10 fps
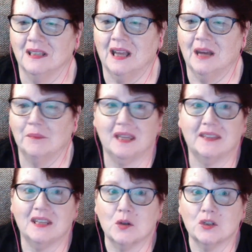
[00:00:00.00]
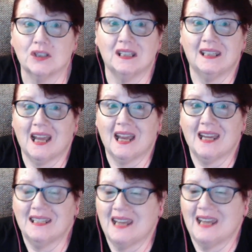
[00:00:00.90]
I'll be at the ocean in
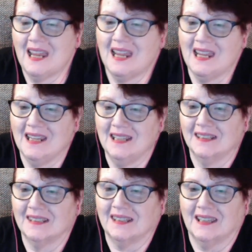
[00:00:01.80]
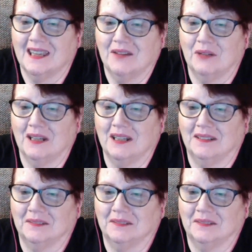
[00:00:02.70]
9 days. I can't wait.